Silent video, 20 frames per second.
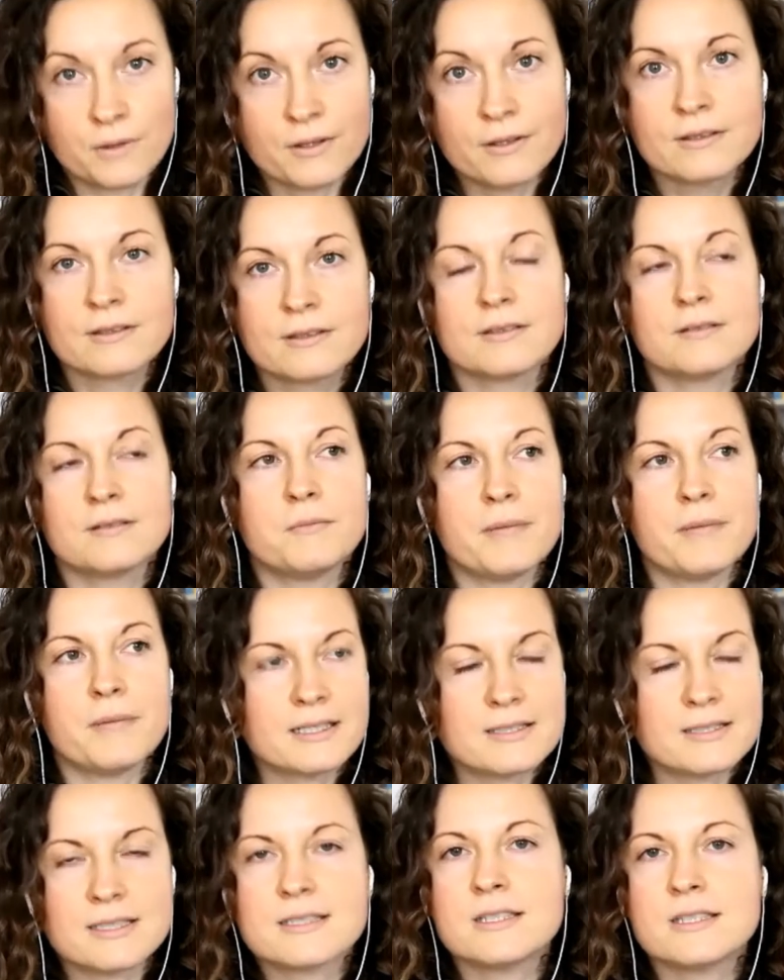or
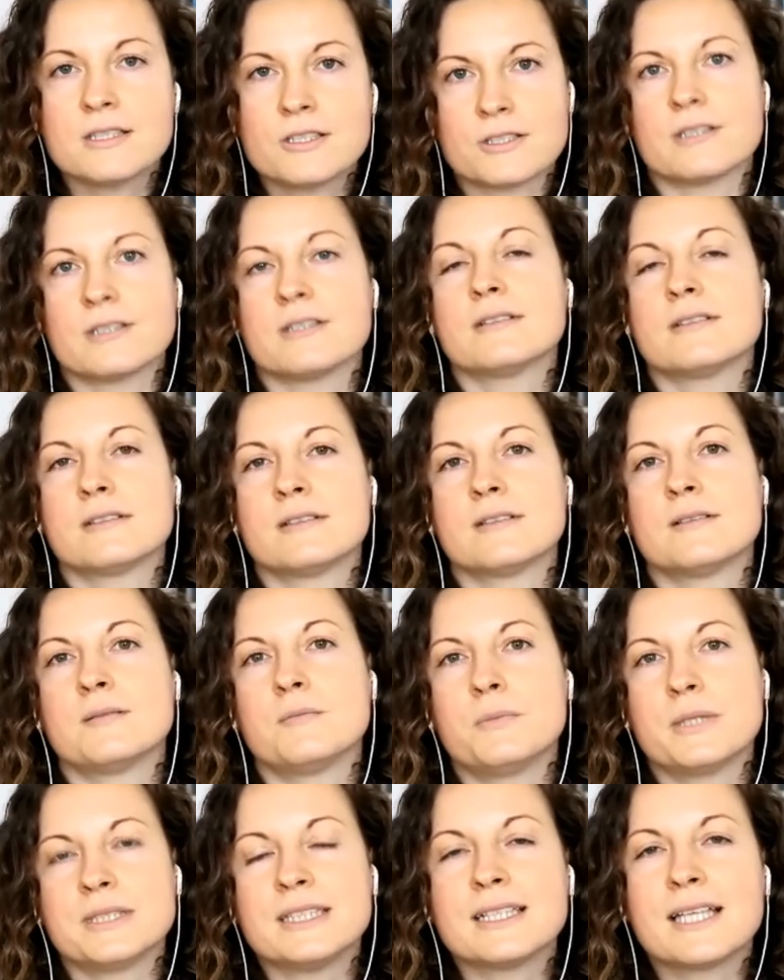make a decision
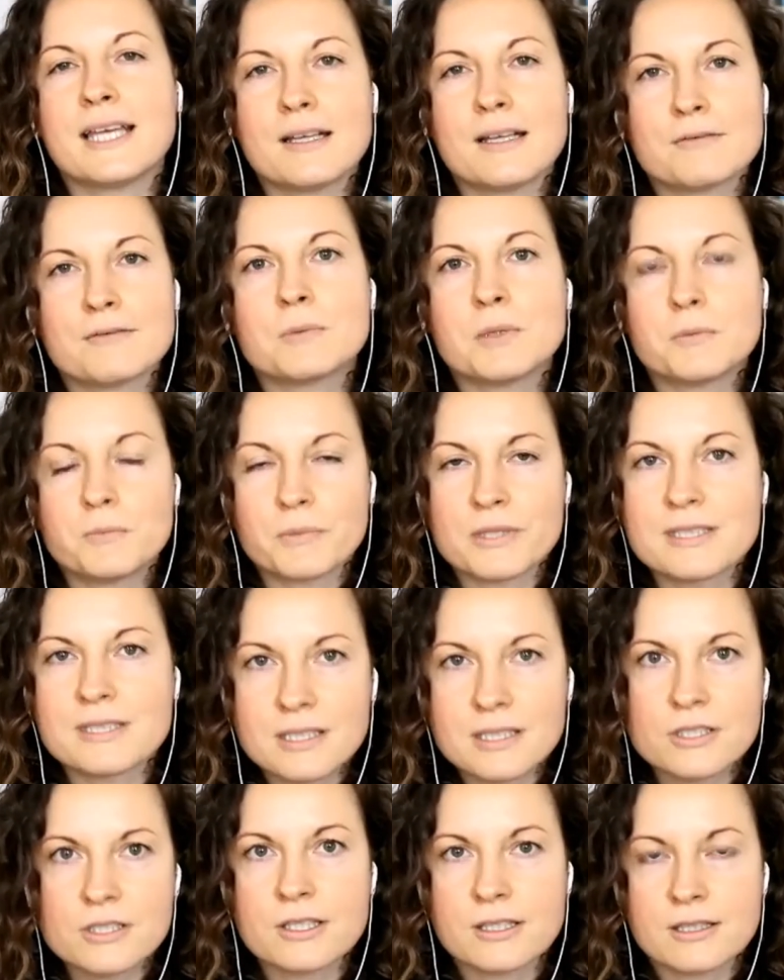but again from a
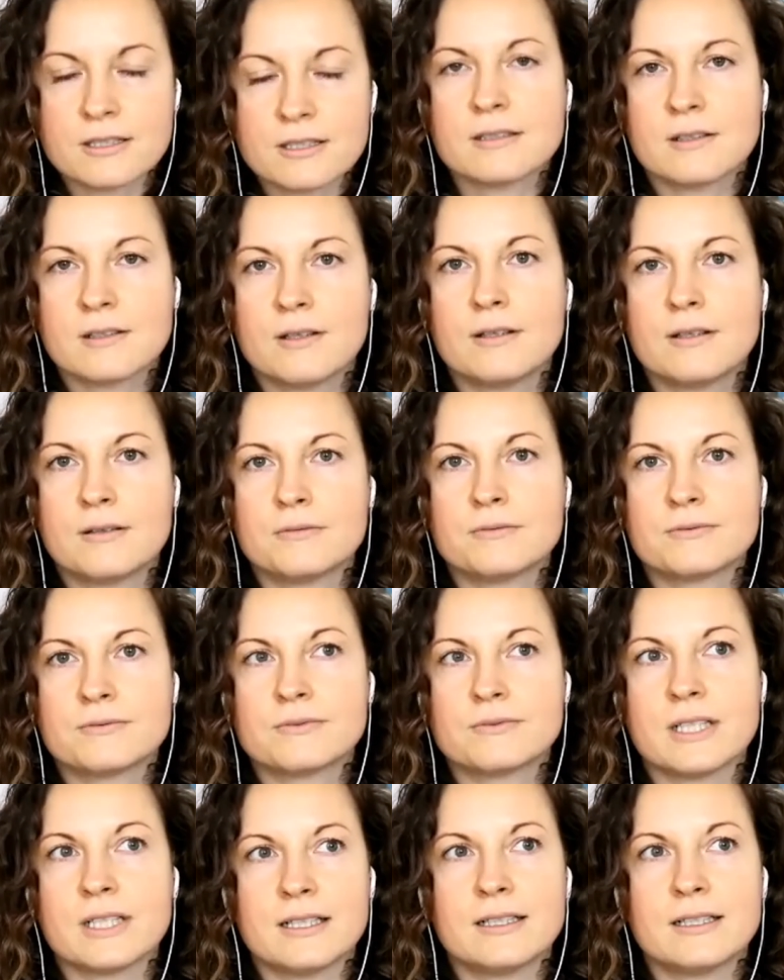position
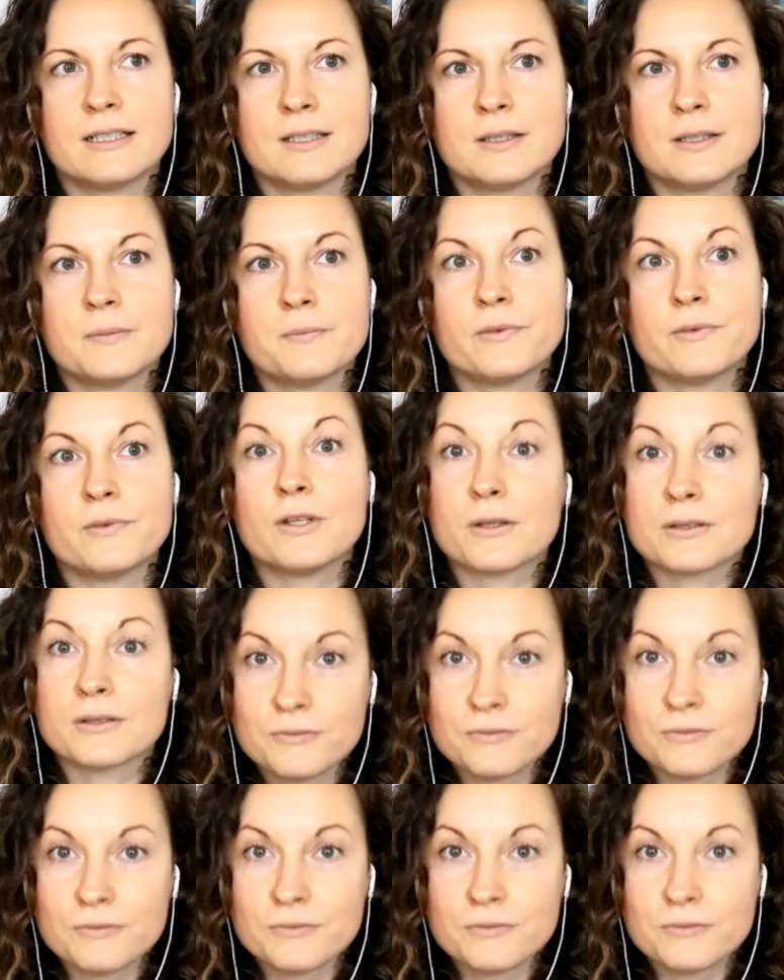of uh,
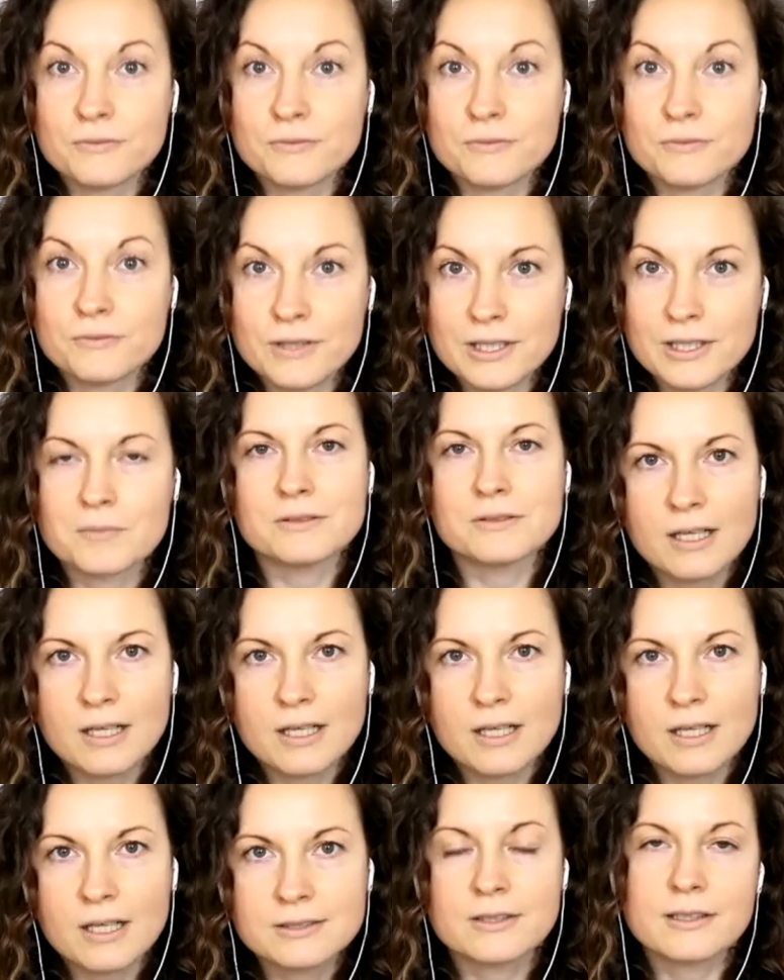not fear but
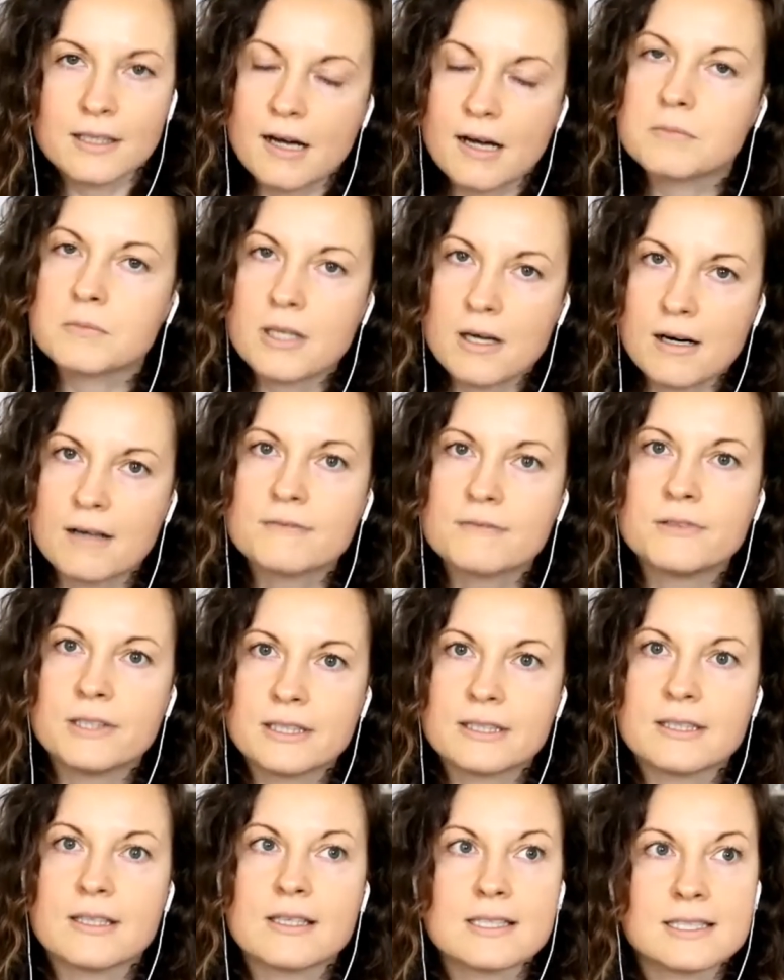rather a calm
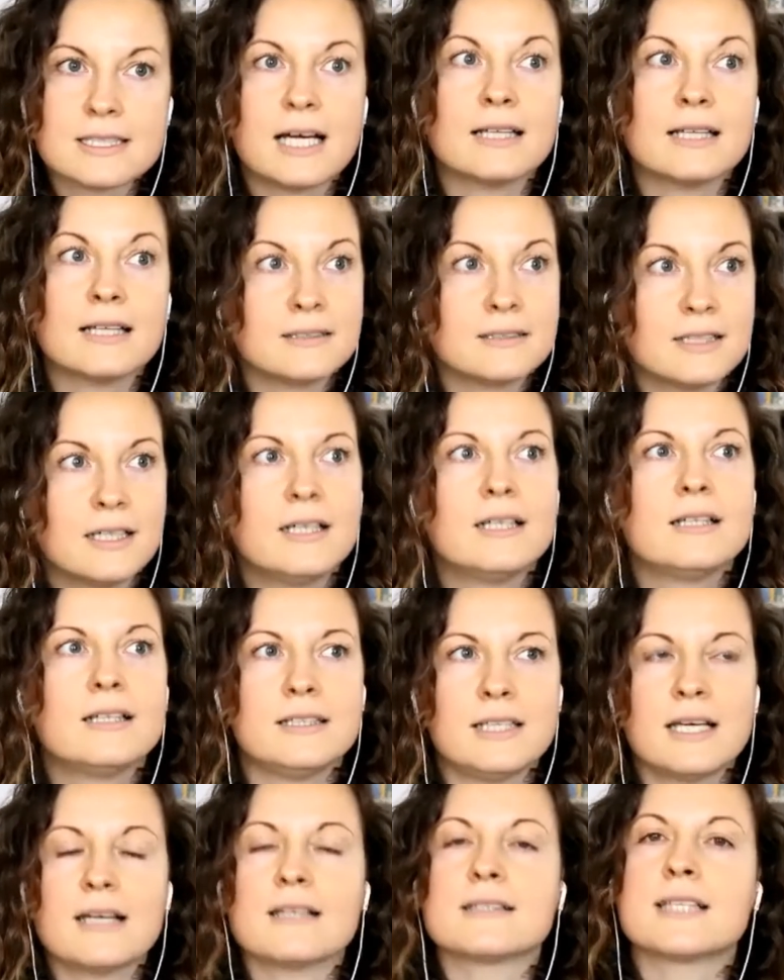confidence that
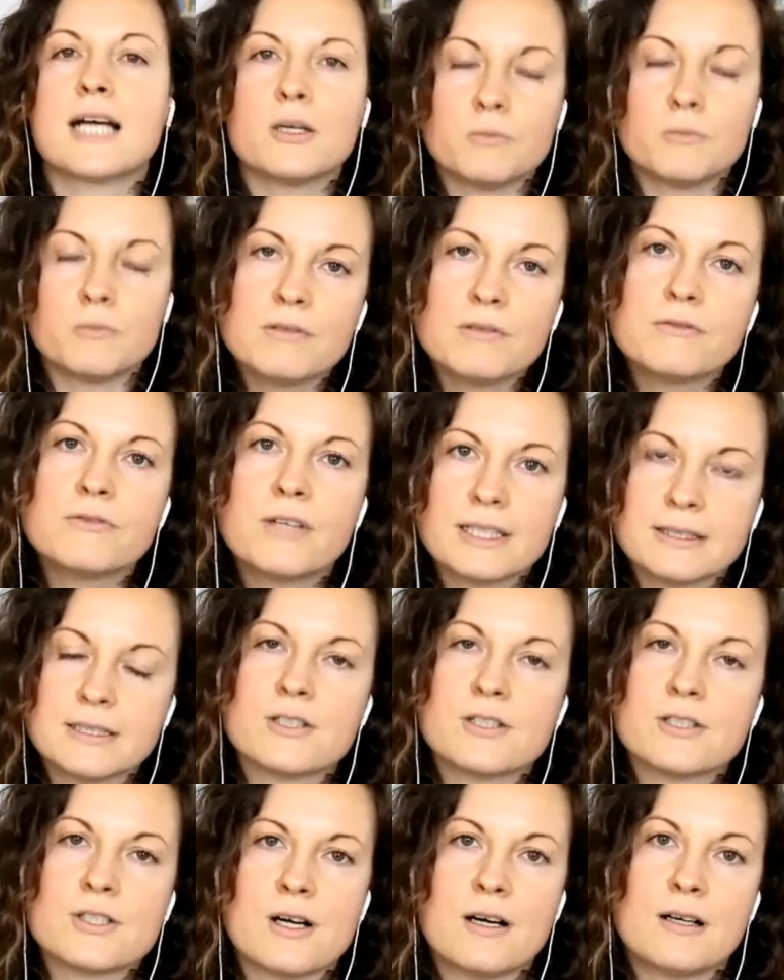yes i will
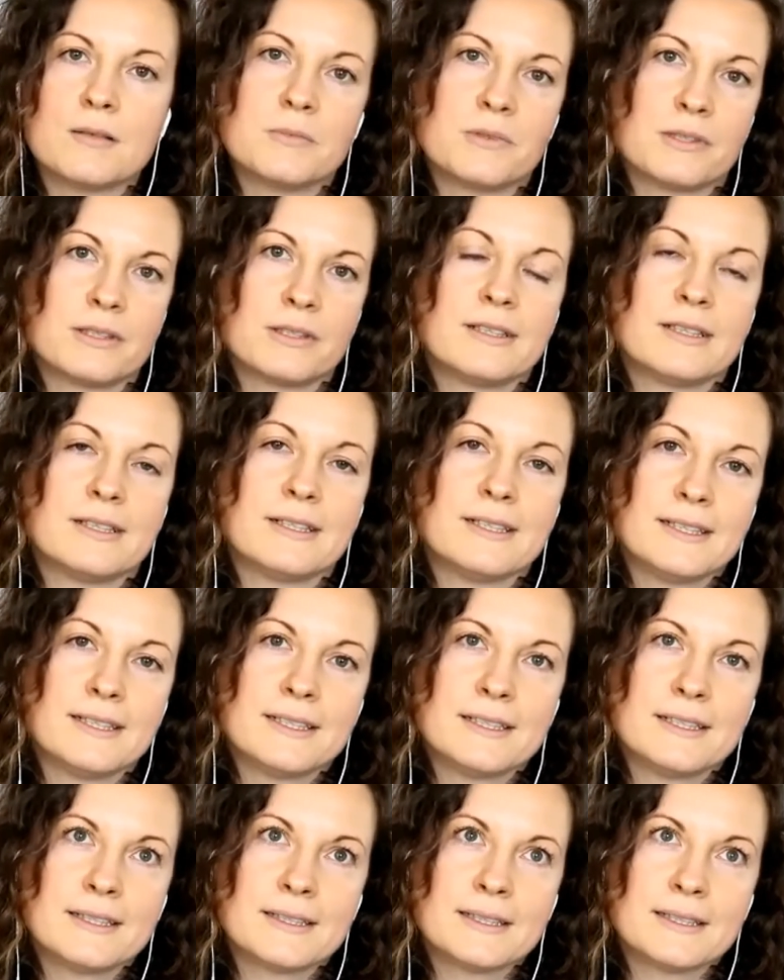find that job
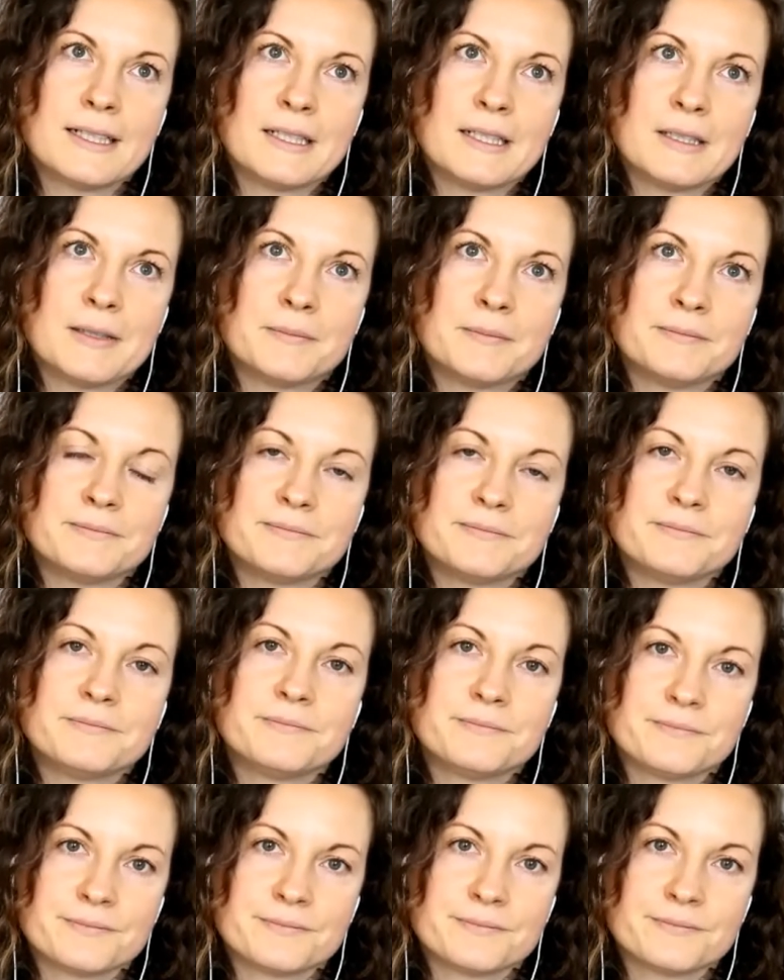um,
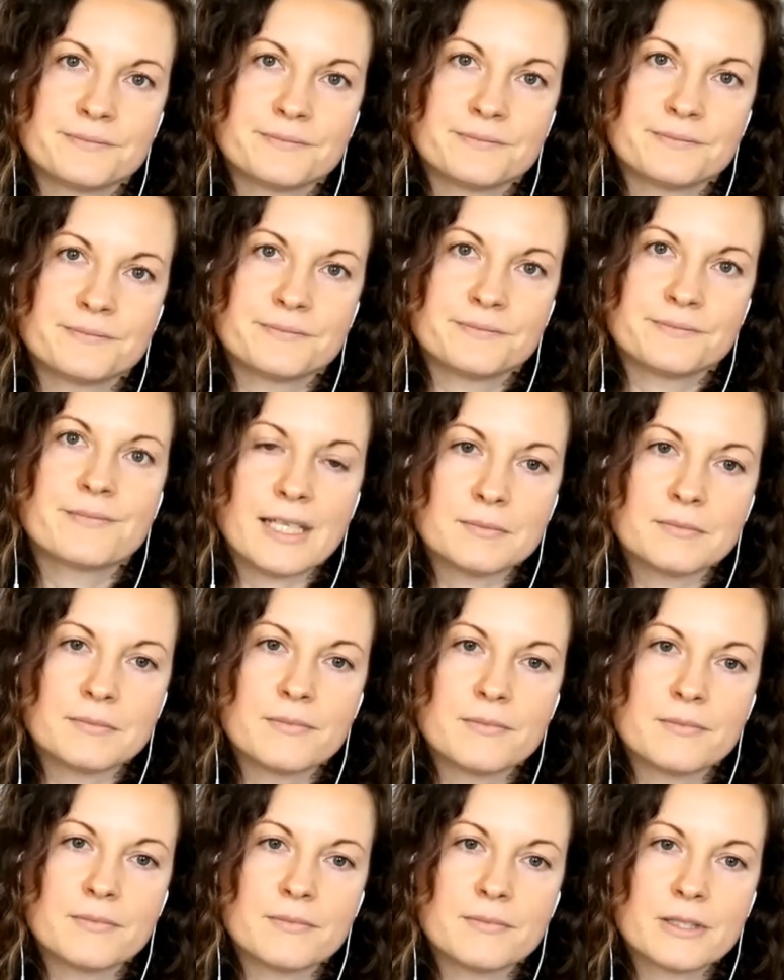yeah
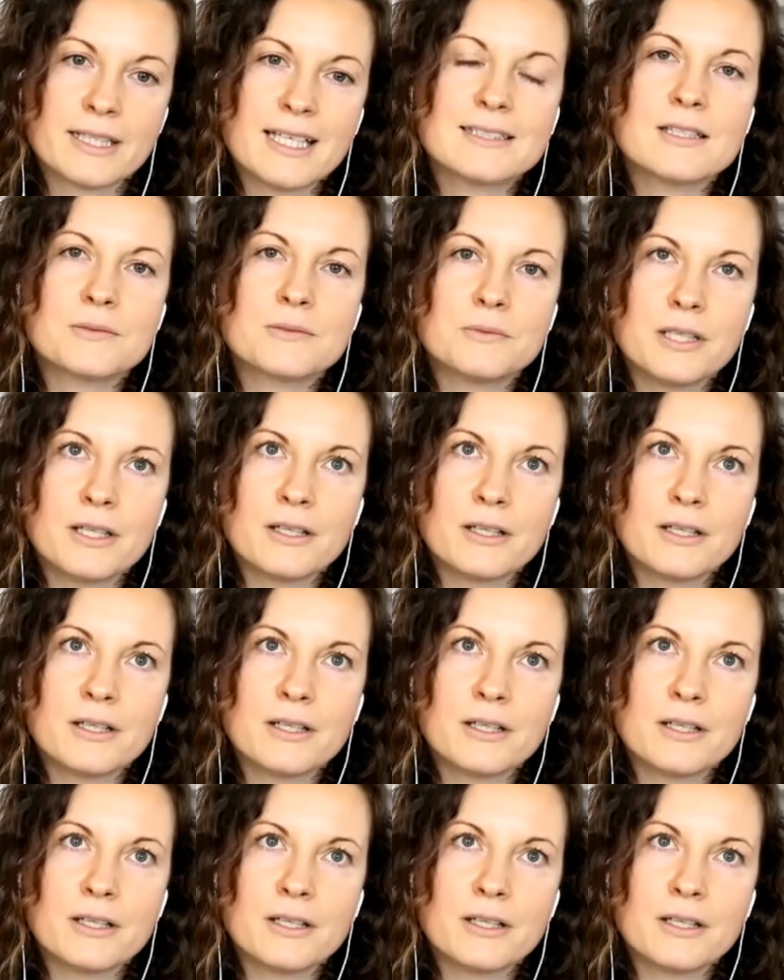so i guess yeah.